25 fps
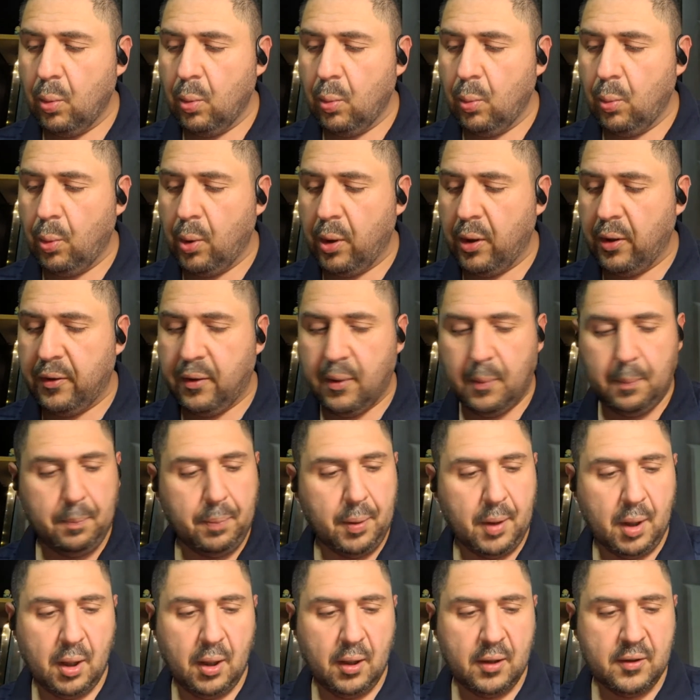where the
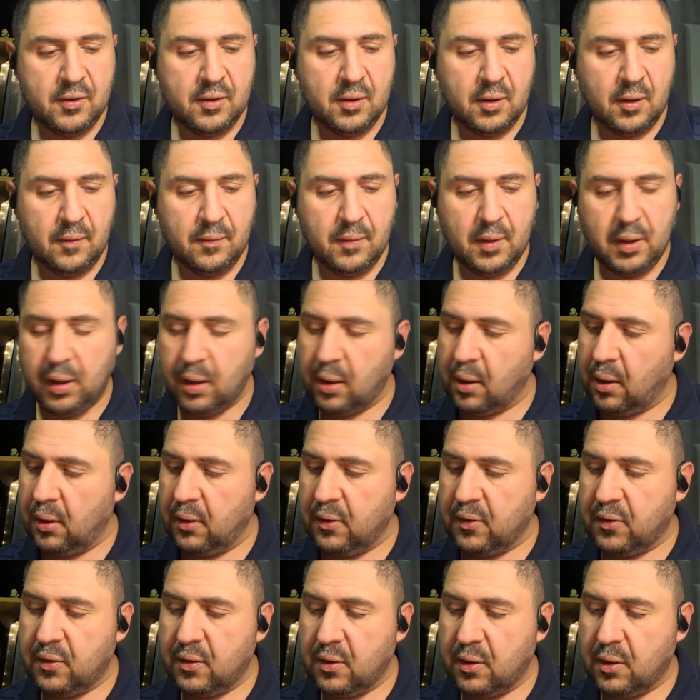box of
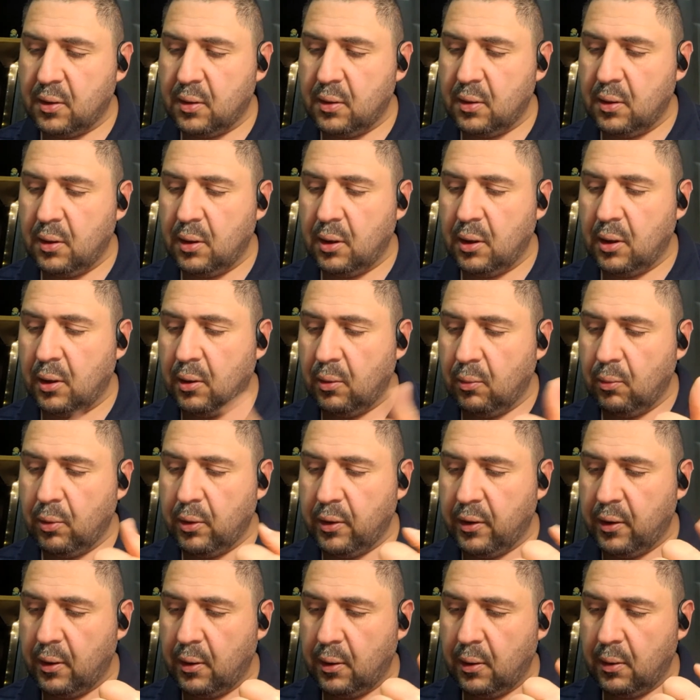Ayala Secure,
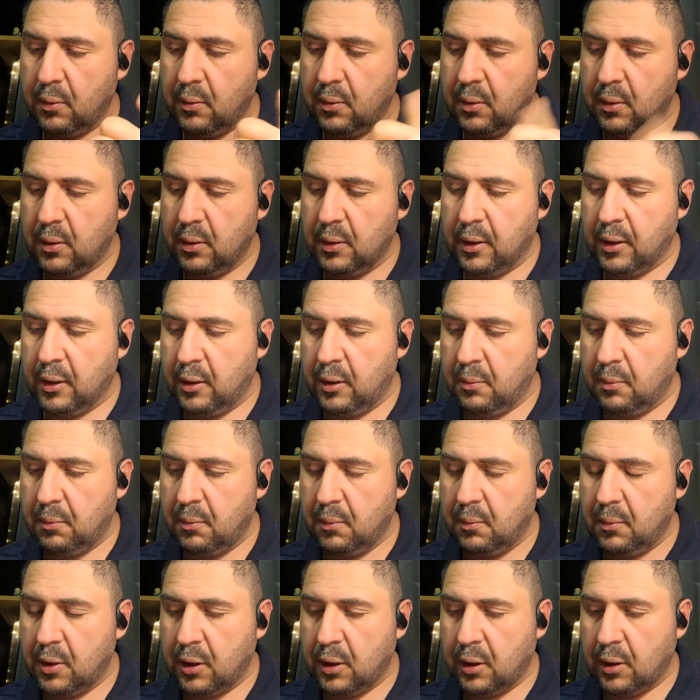where the
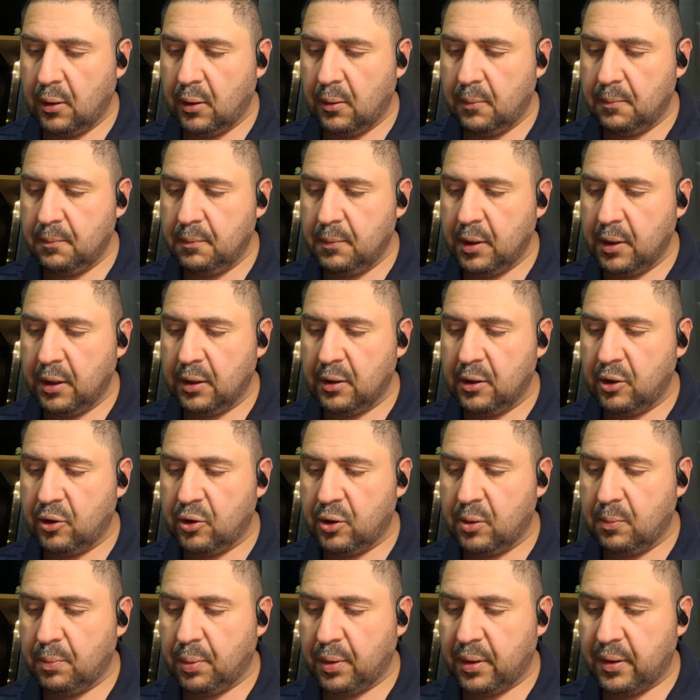
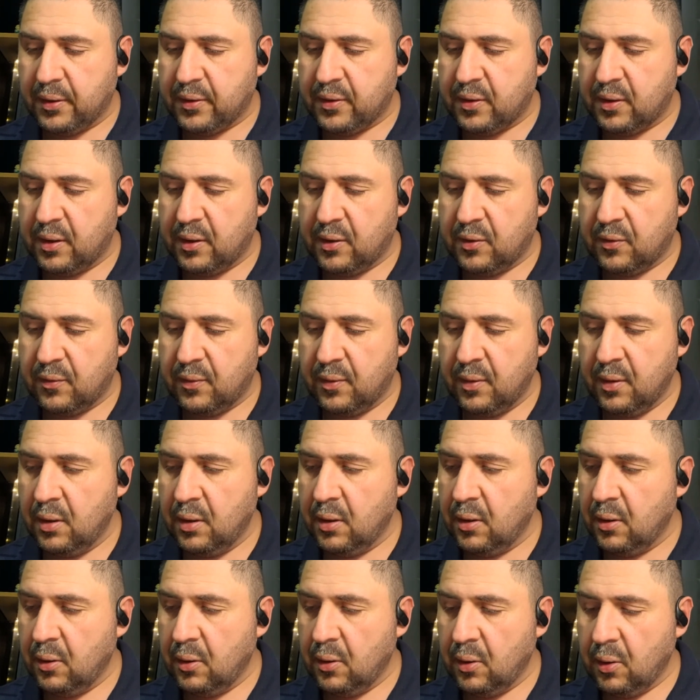ignition box is
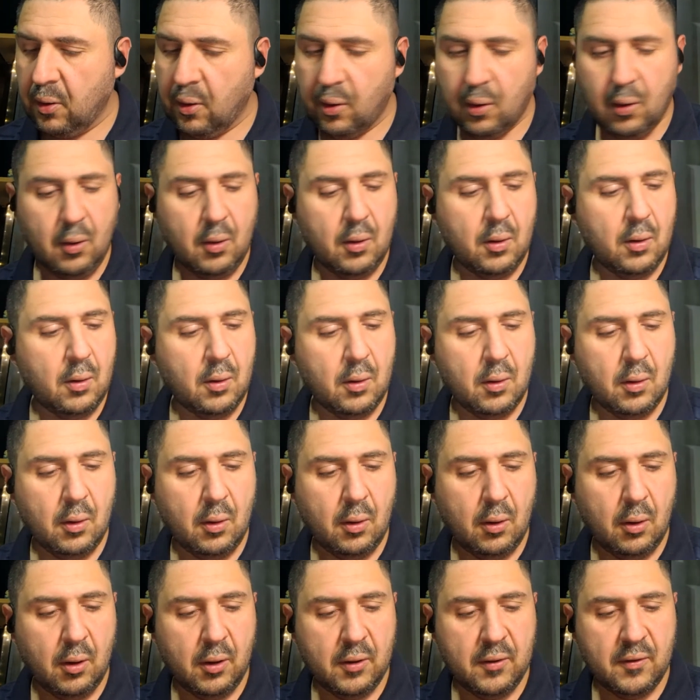
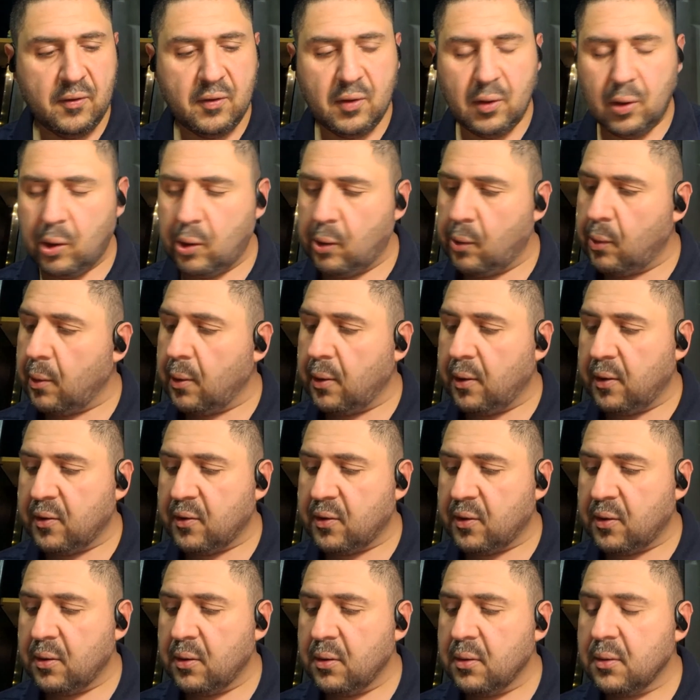on
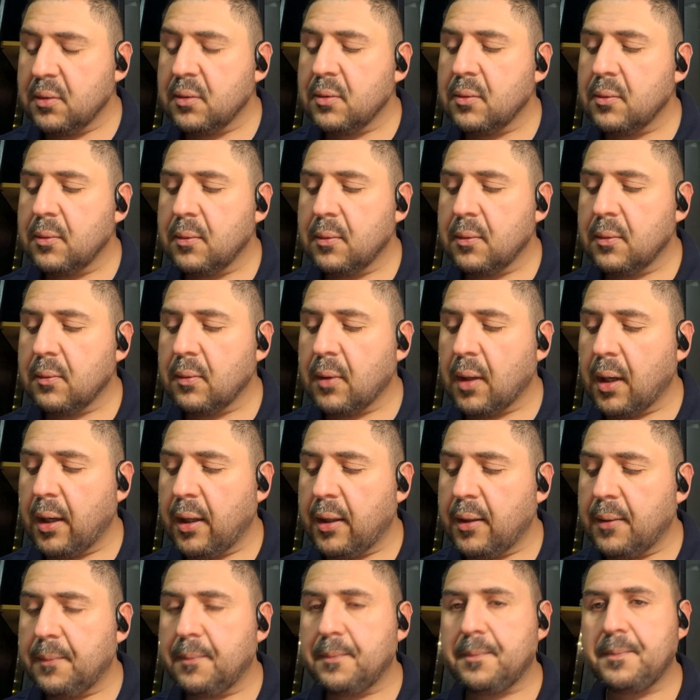Sakura's,
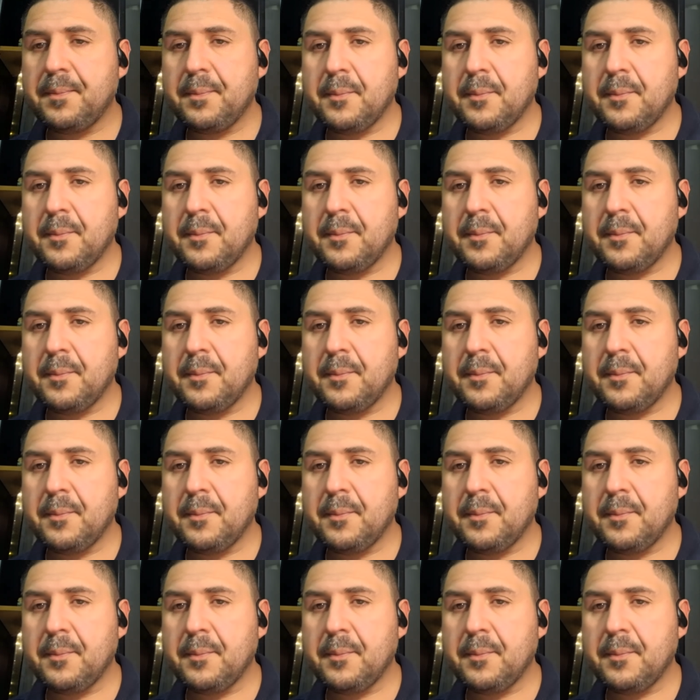right?